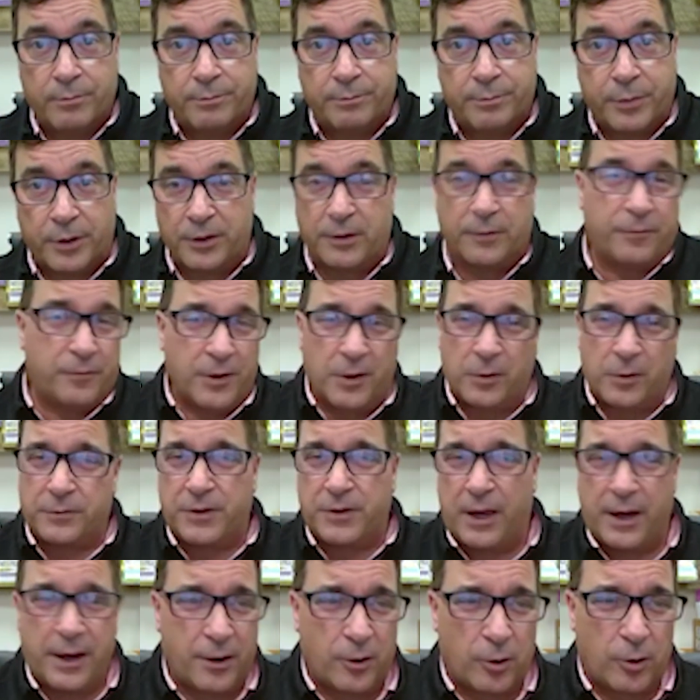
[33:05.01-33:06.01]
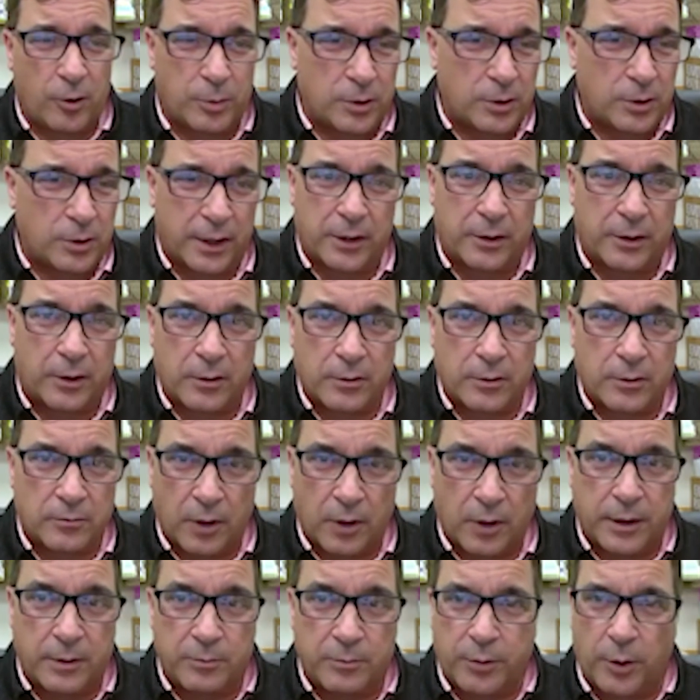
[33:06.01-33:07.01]
but you feel terrible later,
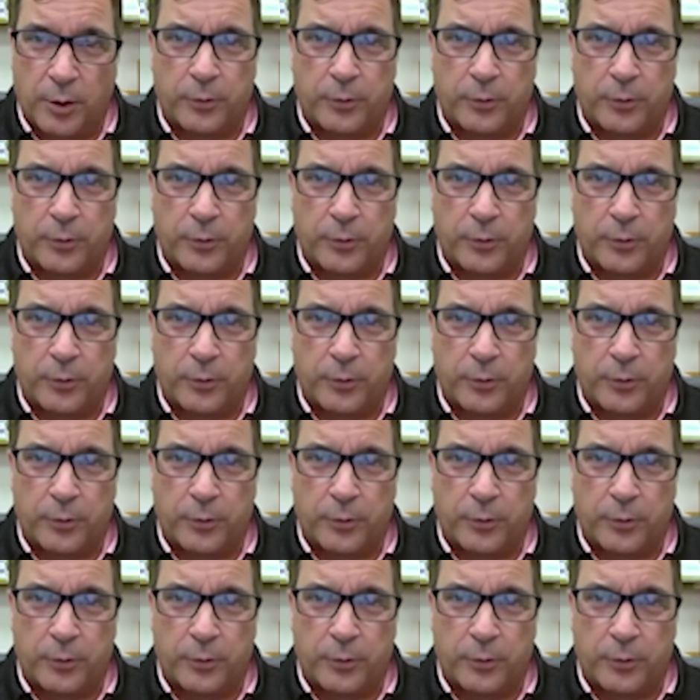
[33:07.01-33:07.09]
right?